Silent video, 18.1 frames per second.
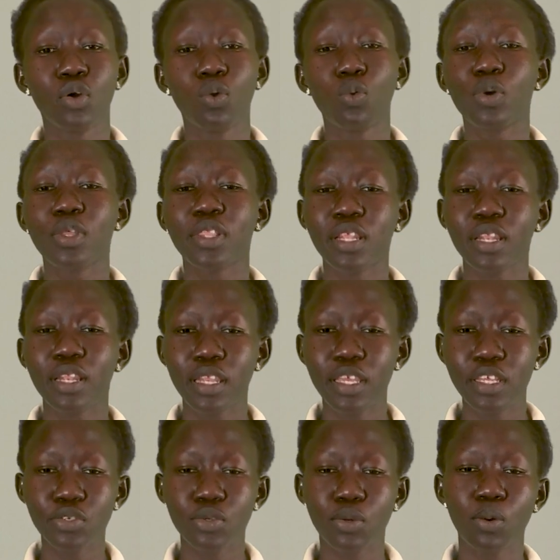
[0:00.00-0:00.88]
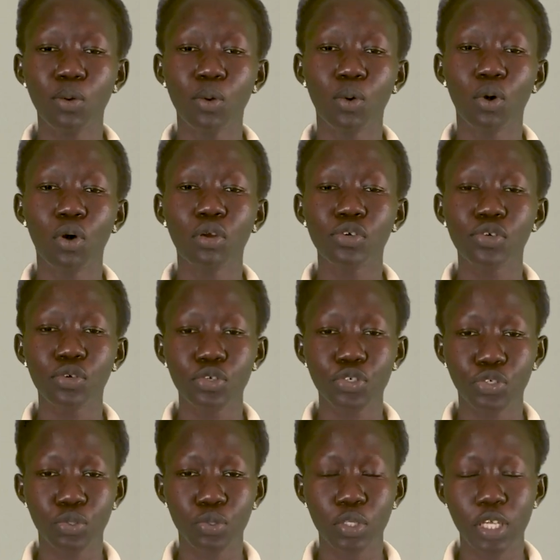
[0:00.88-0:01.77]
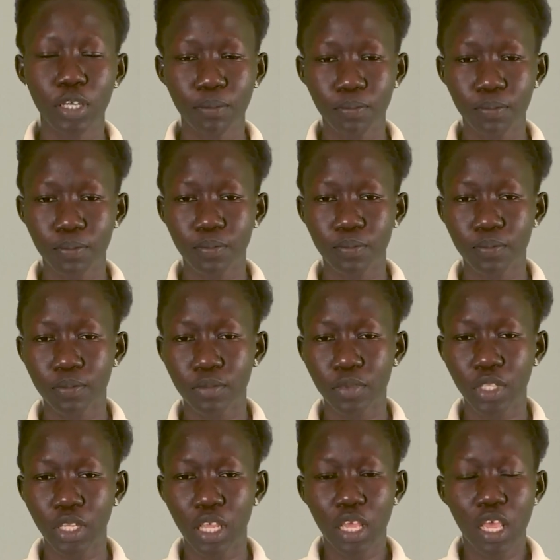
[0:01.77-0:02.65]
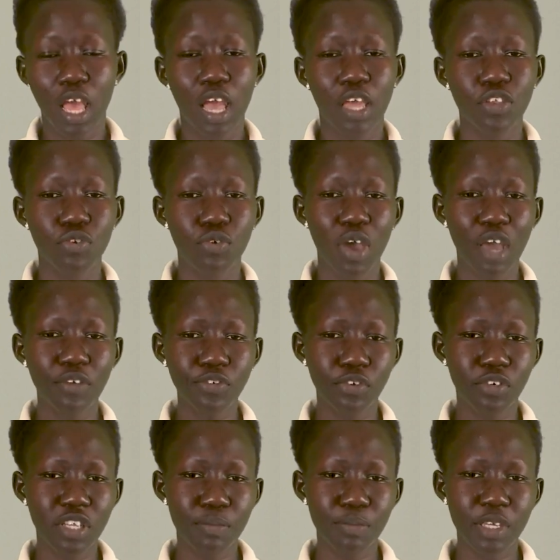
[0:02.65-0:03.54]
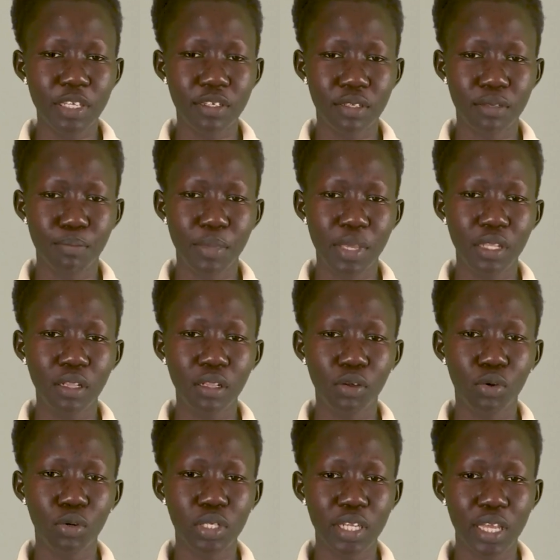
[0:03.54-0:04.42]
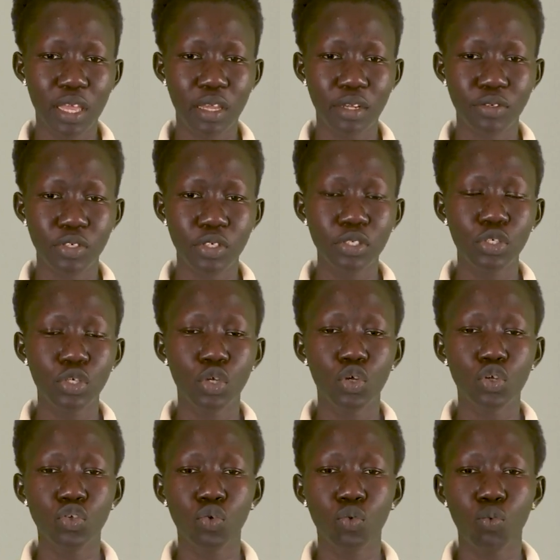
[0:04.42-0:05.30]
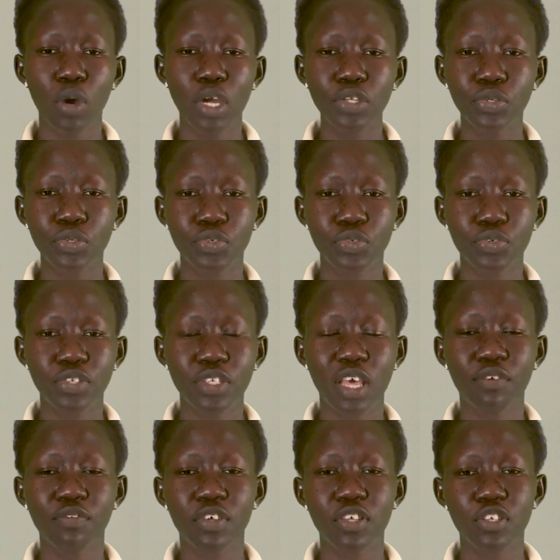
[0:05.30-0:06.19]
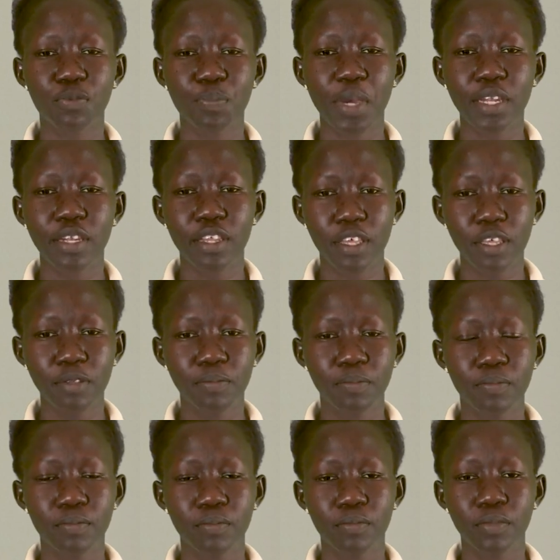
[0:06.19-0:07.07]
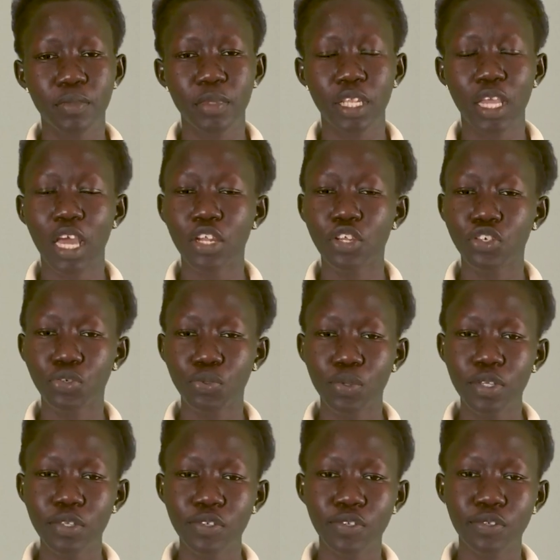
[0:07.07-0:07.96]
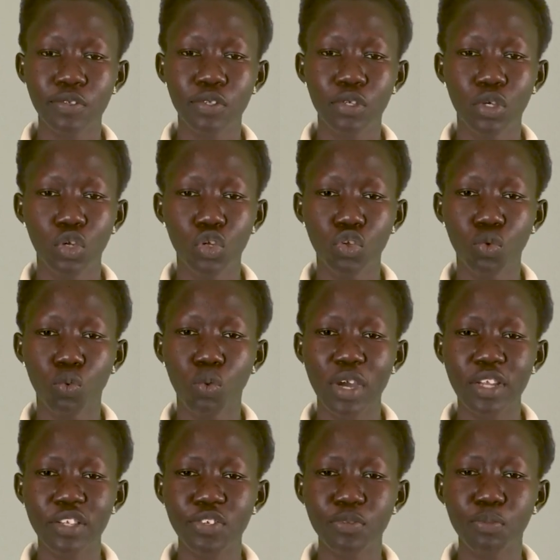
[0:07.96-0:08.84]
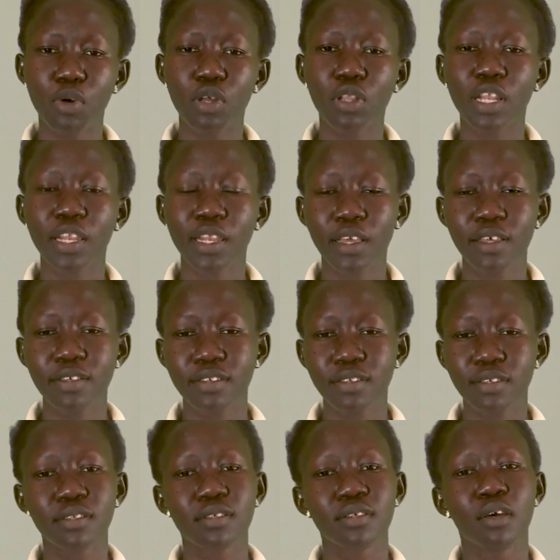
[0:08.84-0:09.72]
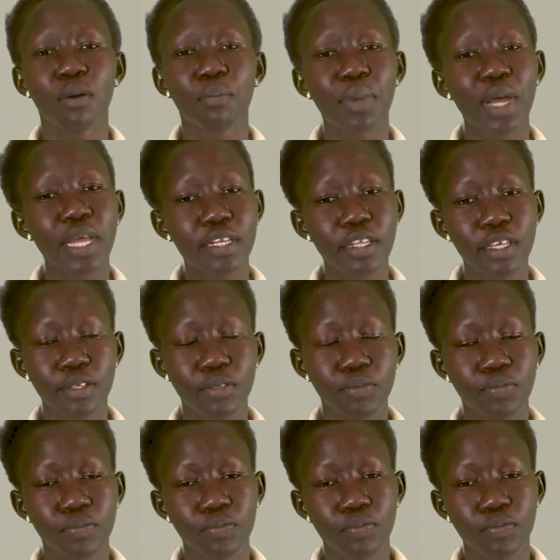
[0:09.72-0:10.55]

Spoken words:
with little or no sugar. And you have to limit milk or dairy to 1 to 2 servings per day, and juice to 1 small glass per day.